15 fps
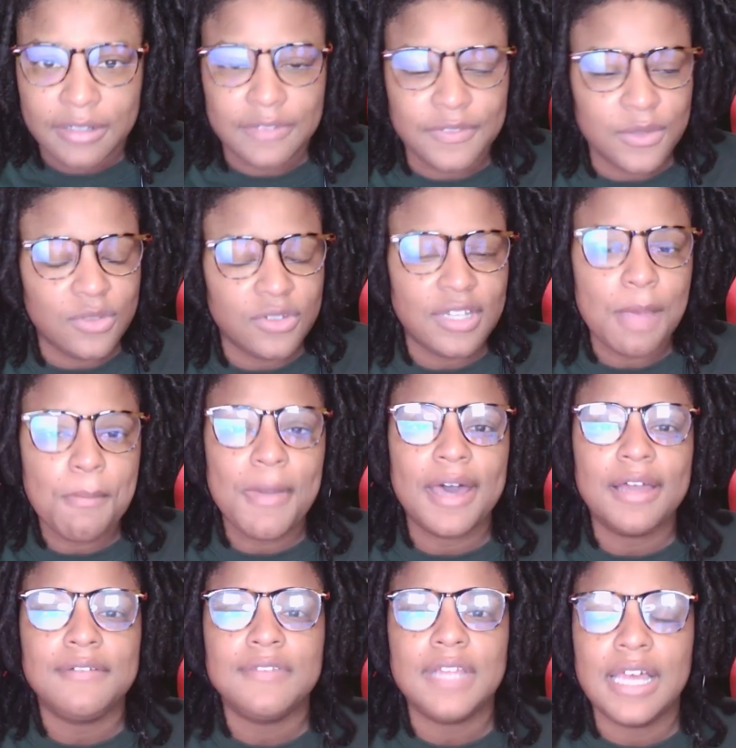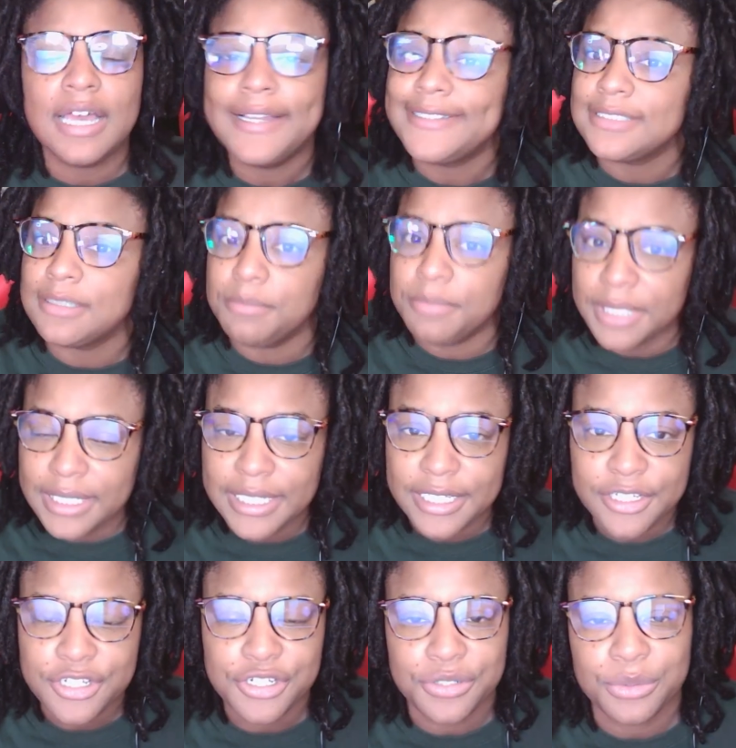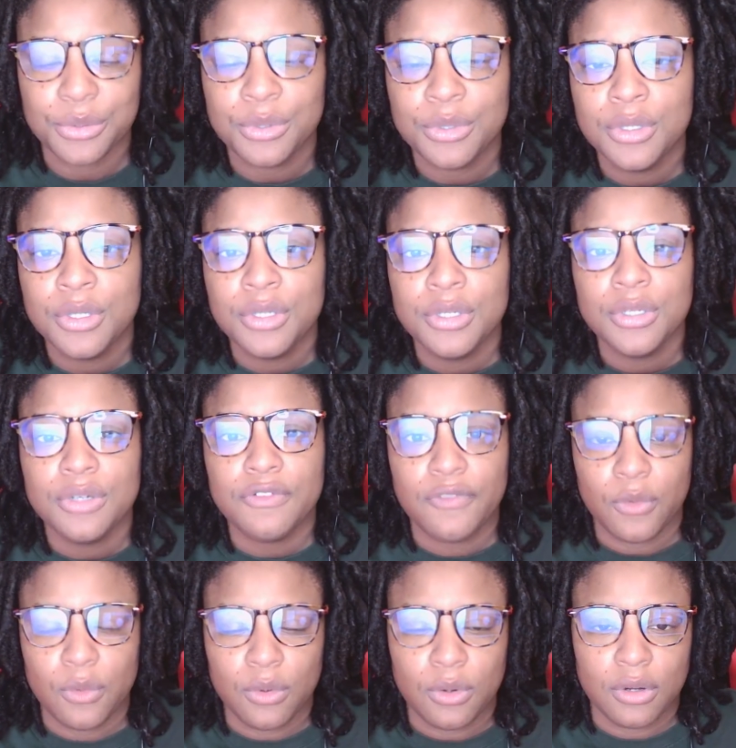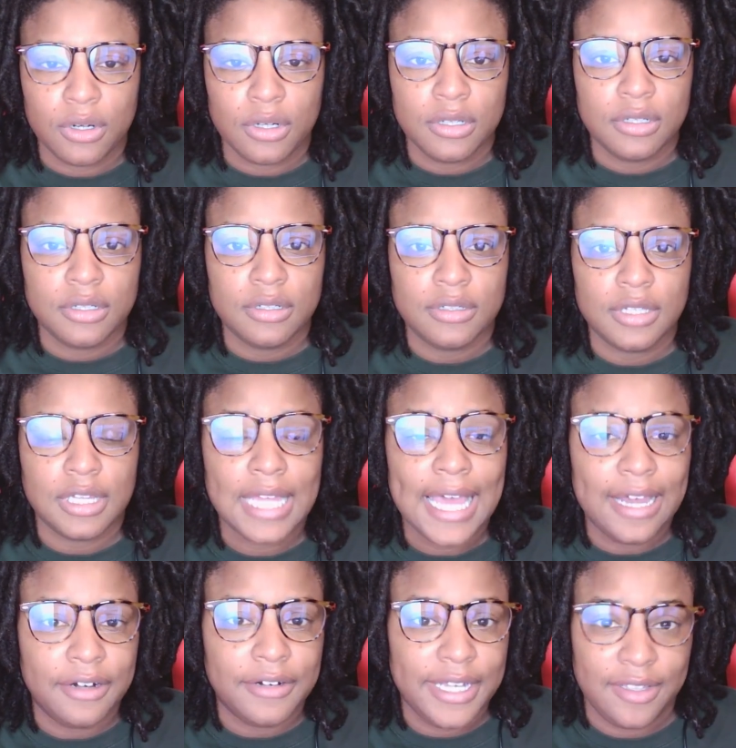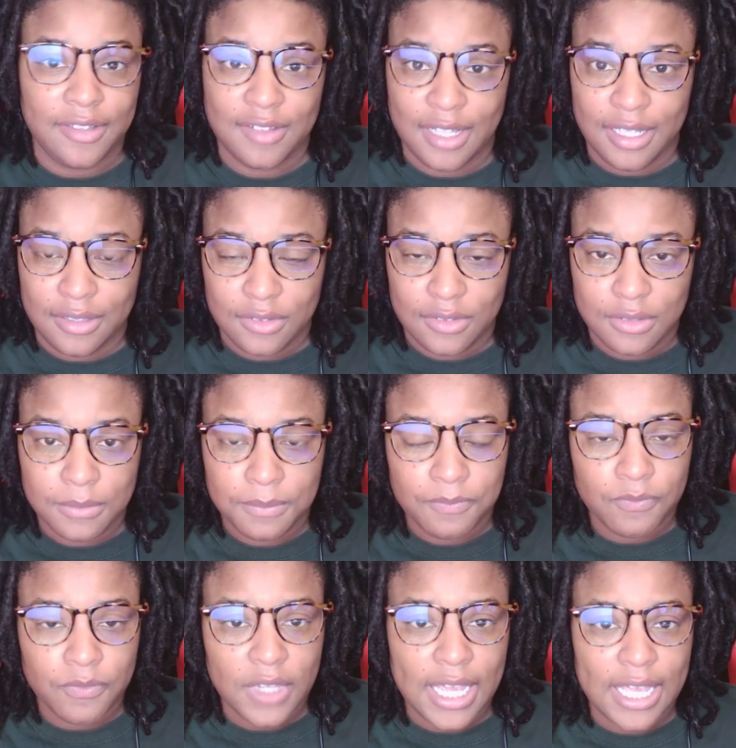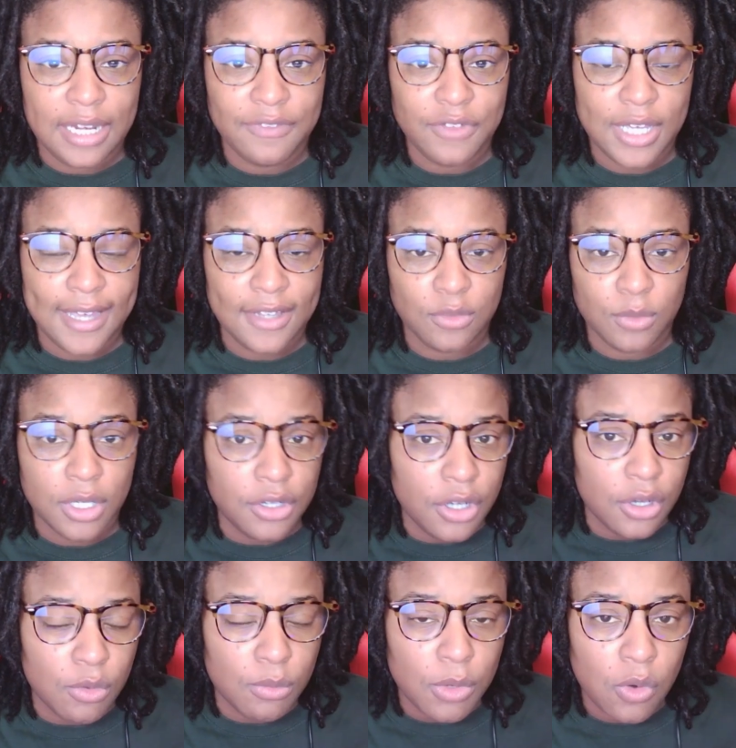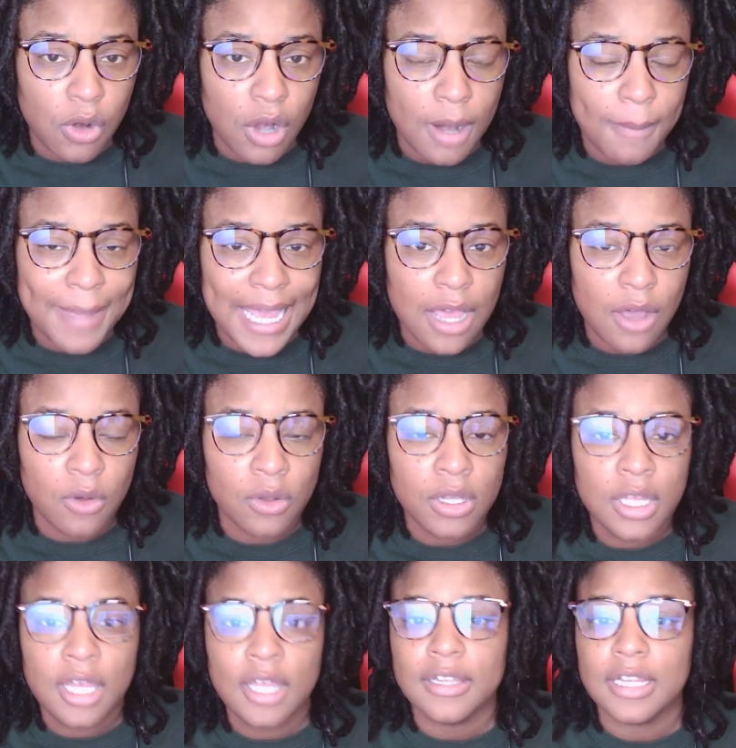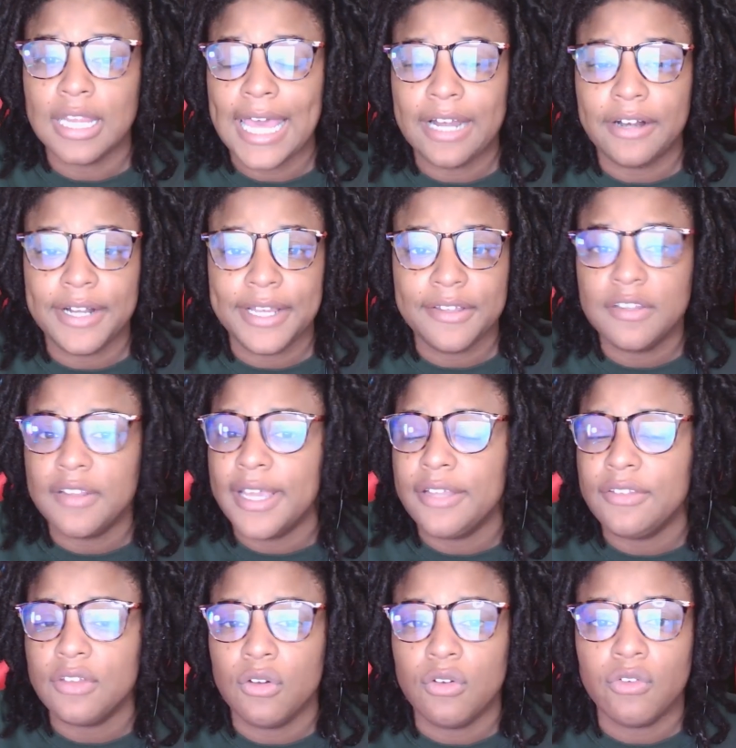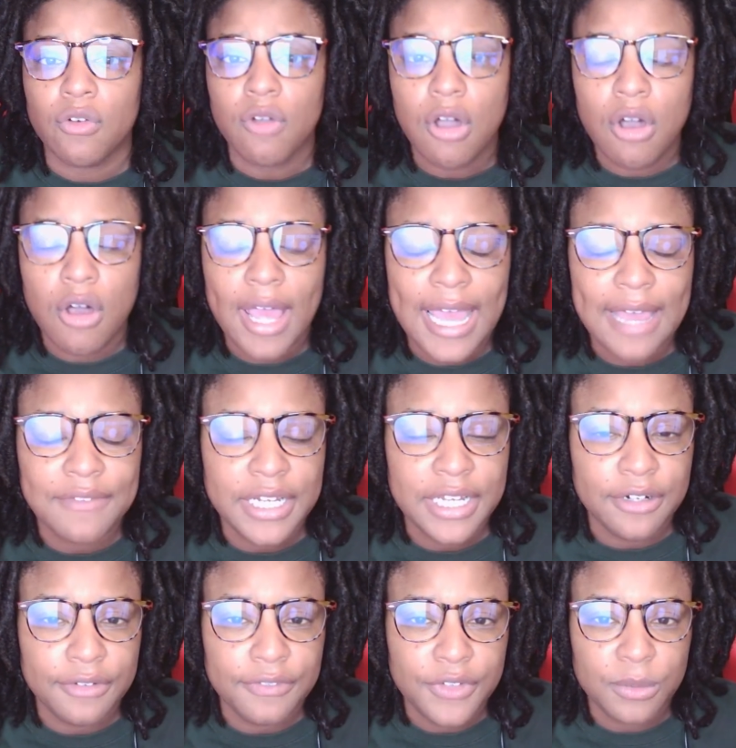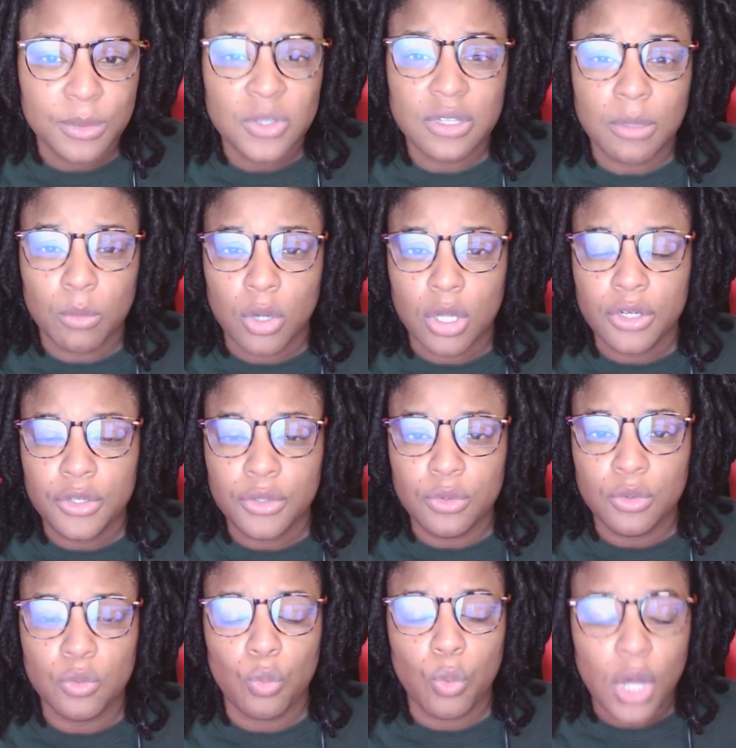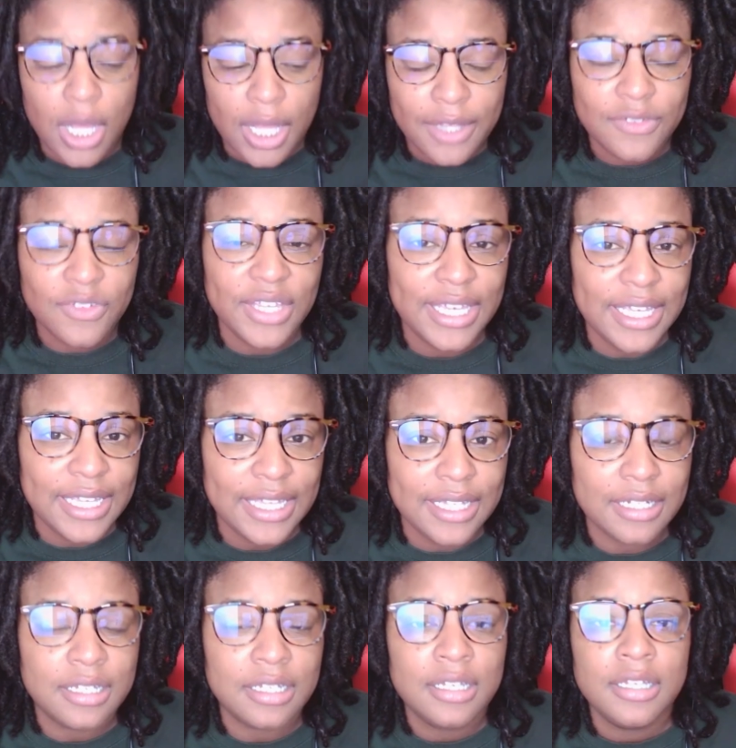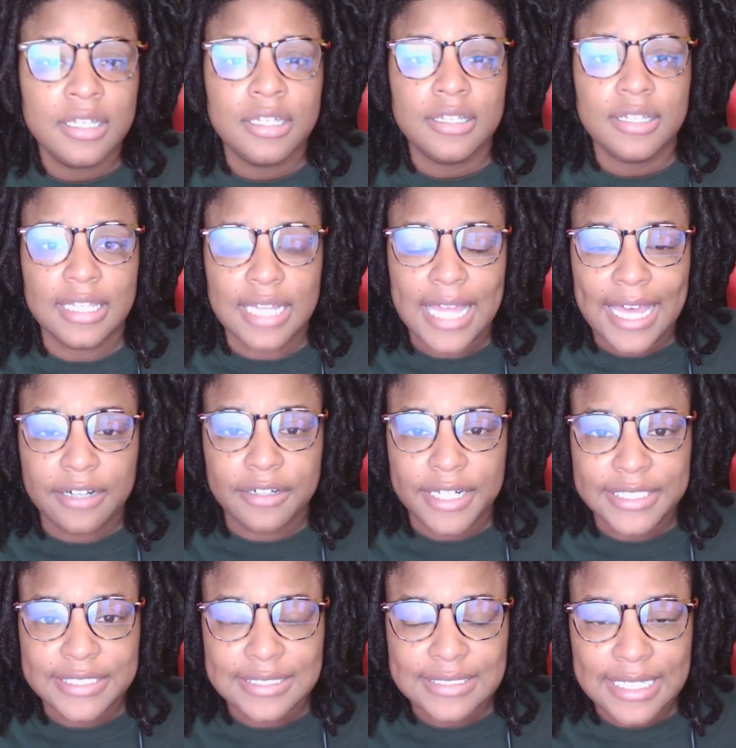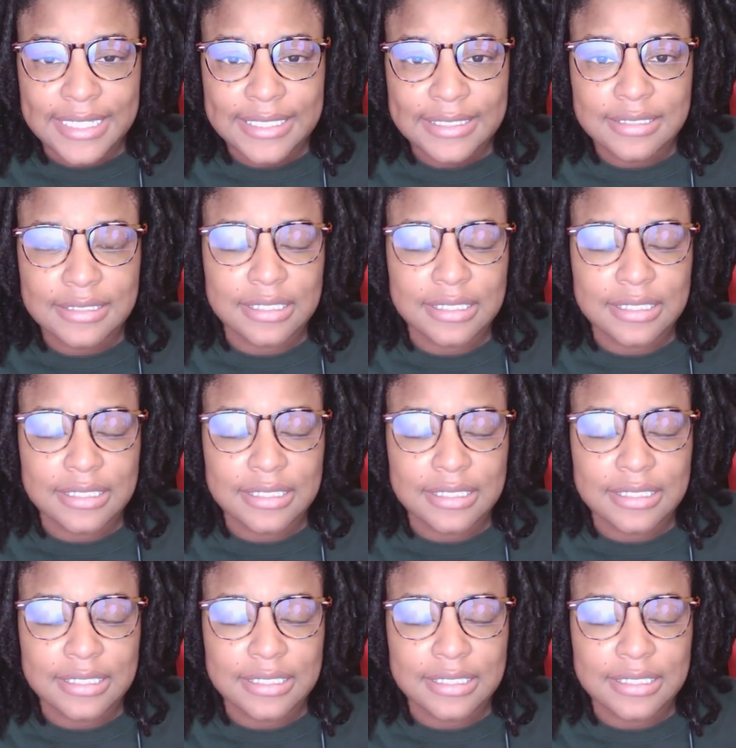If you step out of line, it's a big issue for the Latter-day Saints. And if you guys want to know more about the Latter-day Saints overall, I have an interview with someone who was in the Latter-day Saints.